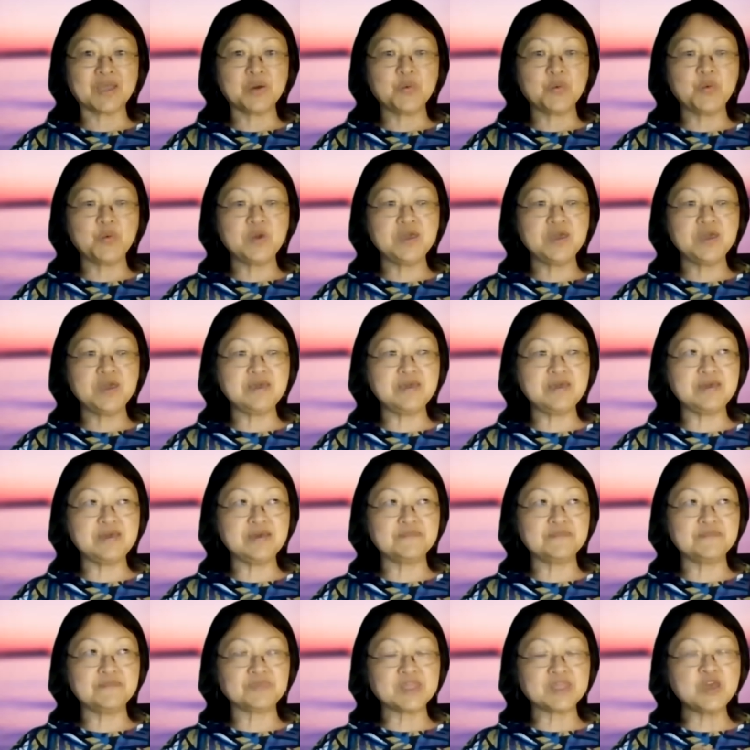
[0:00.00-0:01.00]

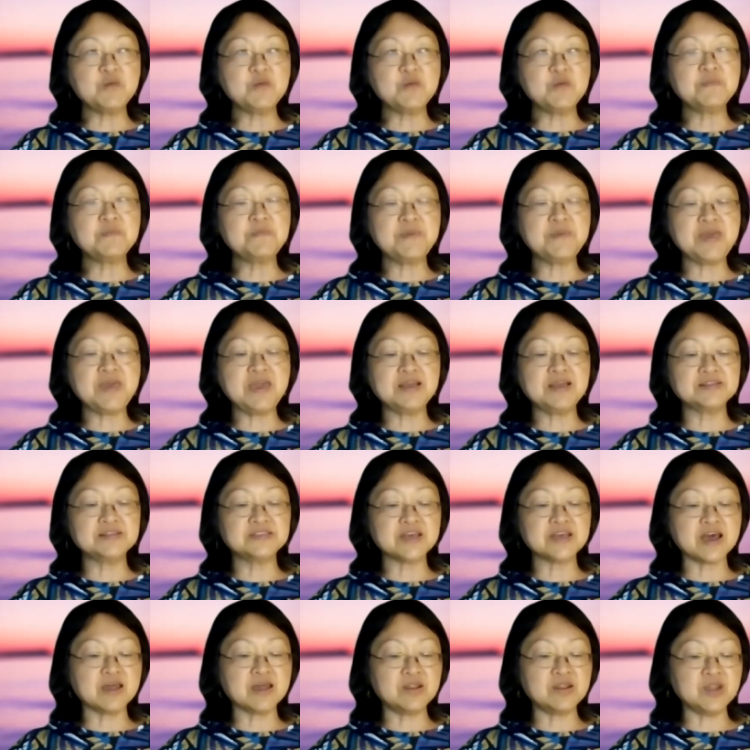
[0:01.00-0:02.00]
we human
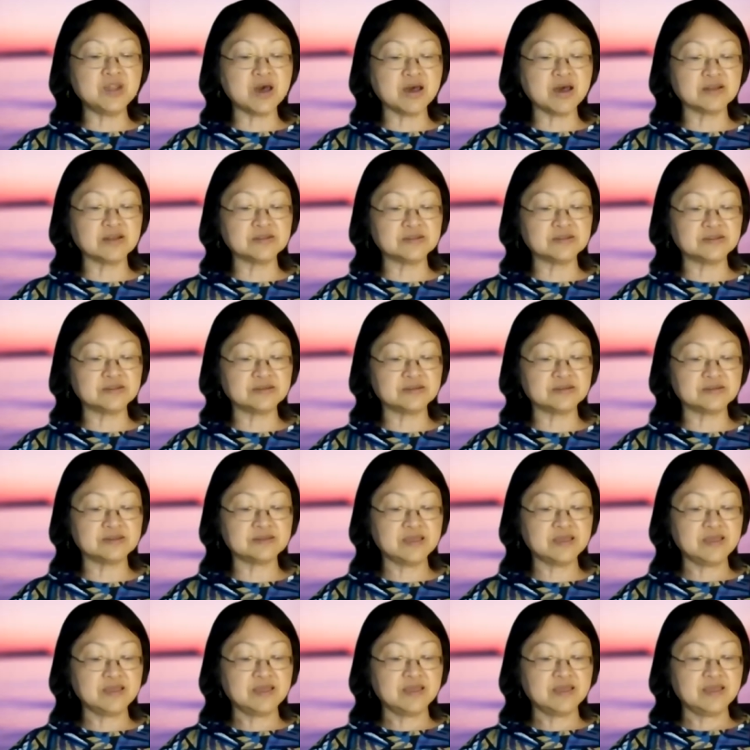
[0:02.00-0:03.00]
beings are not,
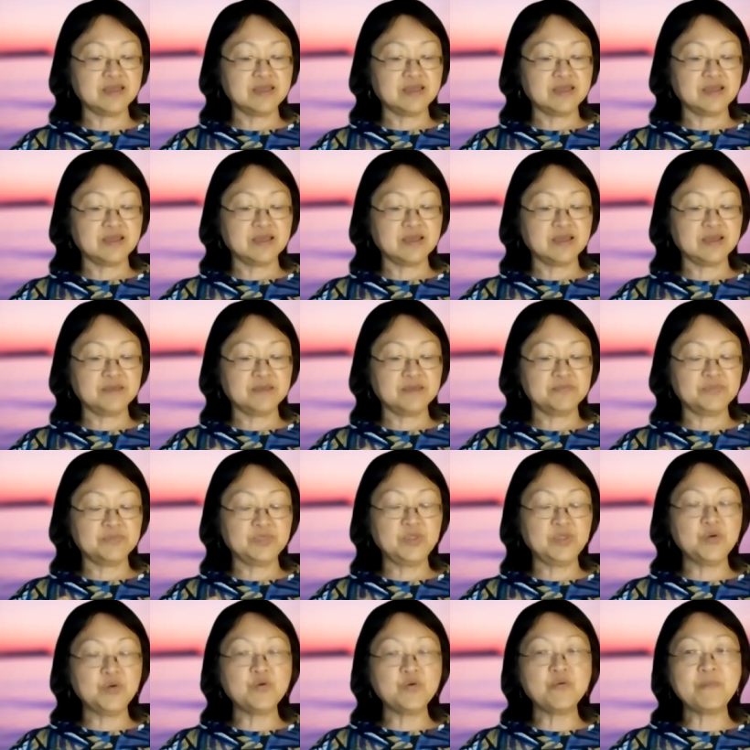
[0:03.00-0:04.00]

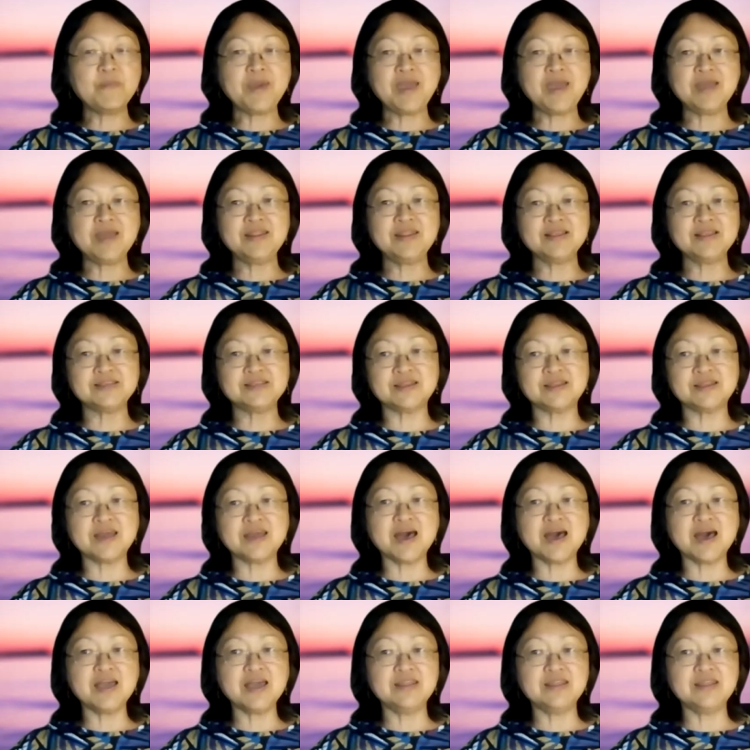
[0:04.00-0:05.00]
no man is an
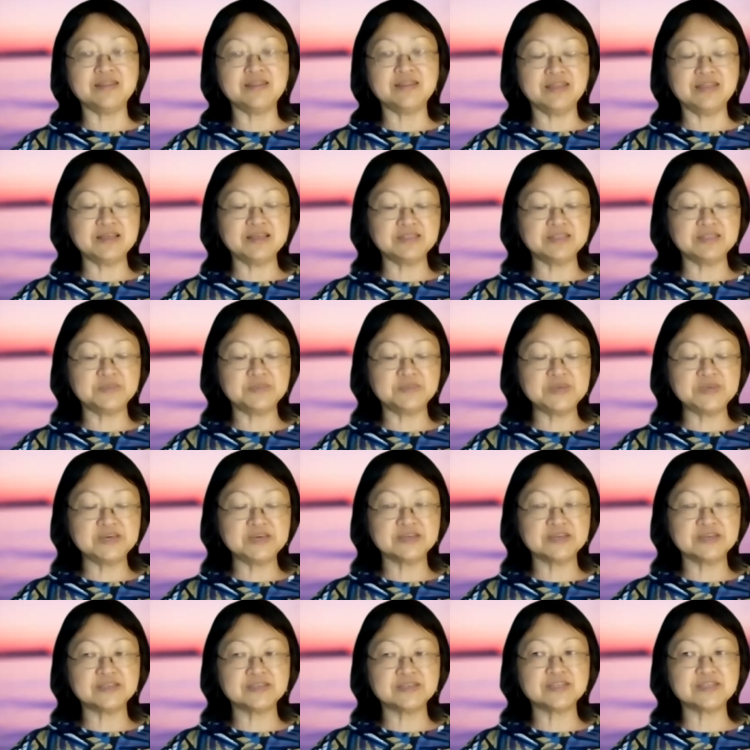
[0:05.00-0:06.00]
island. It's
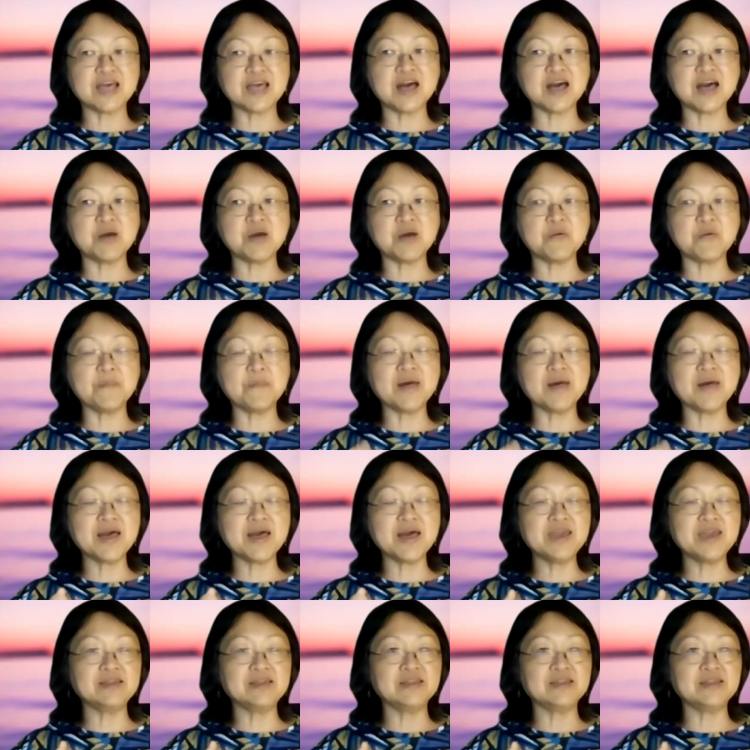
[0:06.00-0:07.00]
because our
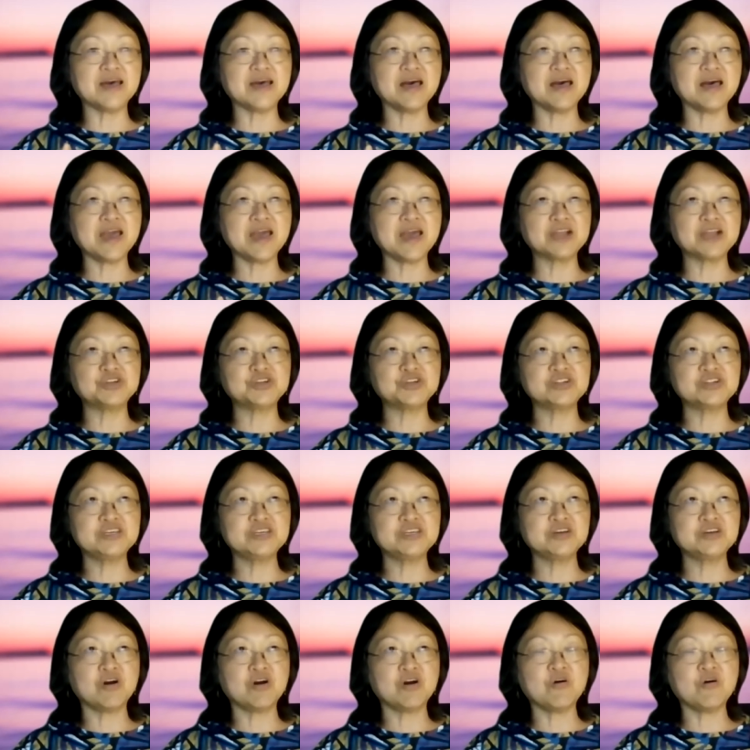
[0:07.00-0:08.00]
mind are
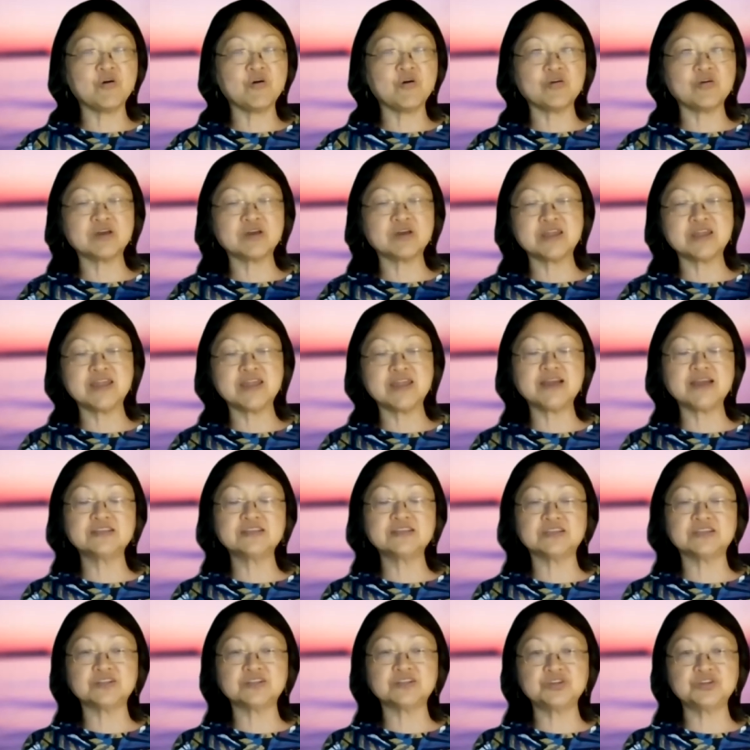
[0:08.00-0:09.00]
actually all
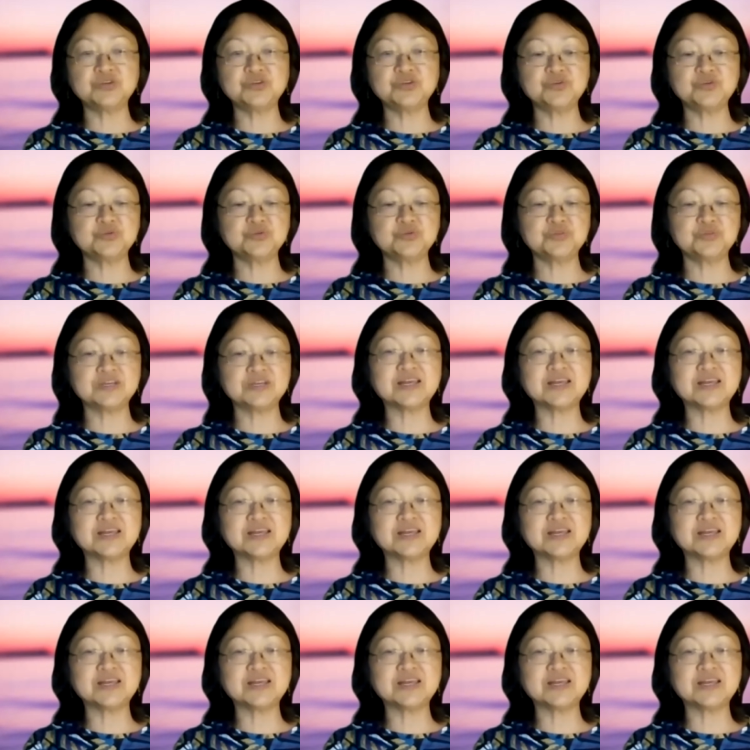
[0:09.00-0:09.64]
connected to the